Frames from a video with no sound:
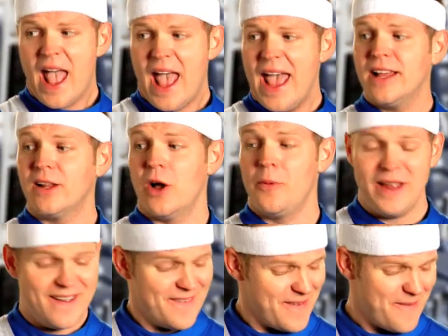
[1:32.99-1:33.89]
Hey,
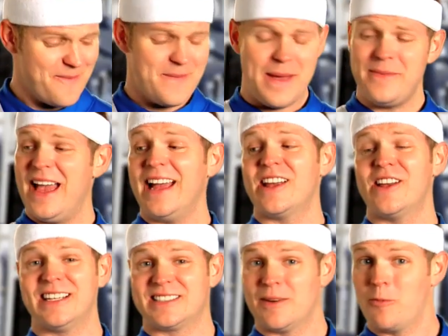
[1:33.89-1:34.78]
Globie, maybe I could
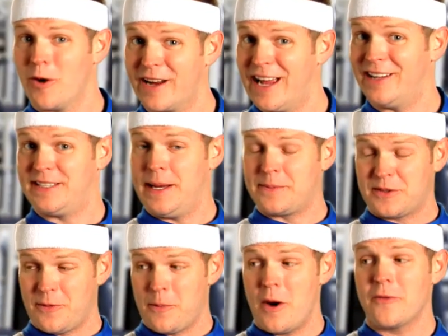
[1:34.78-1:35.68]
get some workout tips
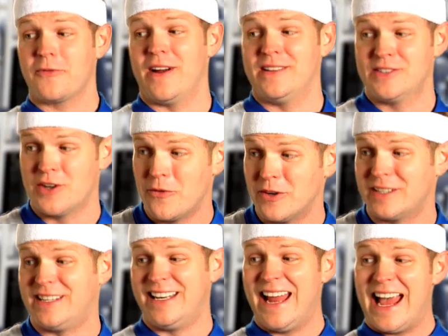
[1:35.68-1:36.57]
from our friends over
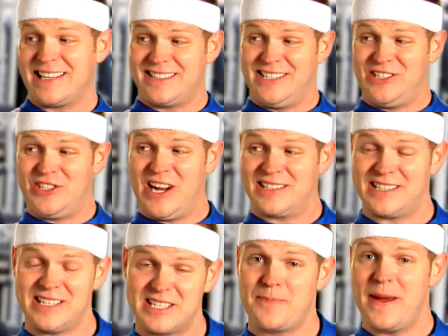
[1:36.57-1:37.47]
at the NASA
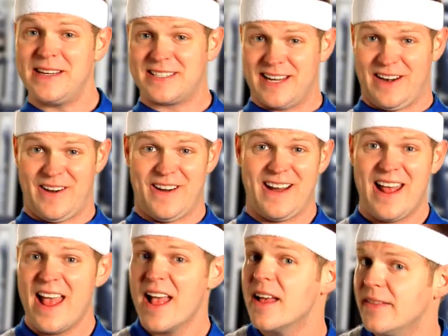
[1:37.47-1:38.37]
Johnson Space Center.
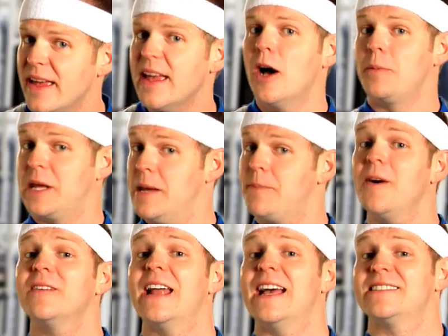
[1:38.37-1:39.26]
They help keep
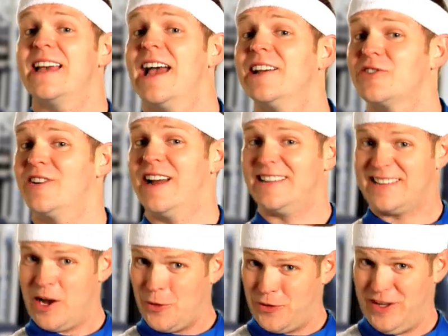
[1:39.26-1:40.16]
our NASA astronauts
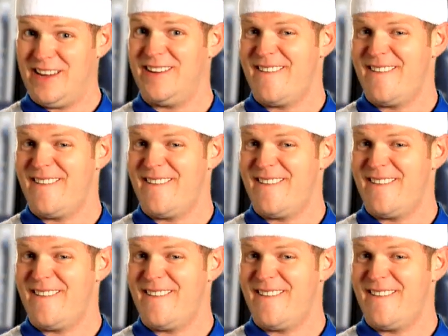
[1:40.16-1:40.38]
healthy.